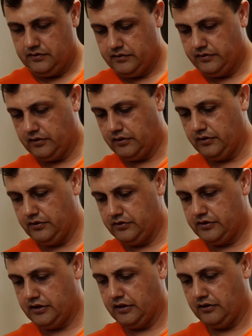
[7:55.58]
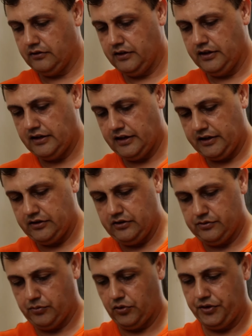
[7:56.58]
you all used that already. Now I can
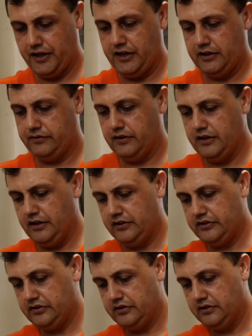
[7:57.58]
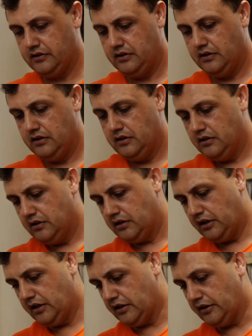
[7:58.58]
use both hands for this.
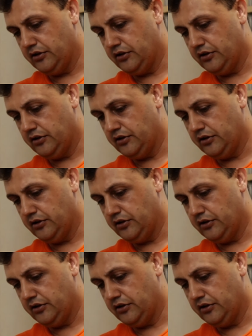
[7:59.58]
Okay, now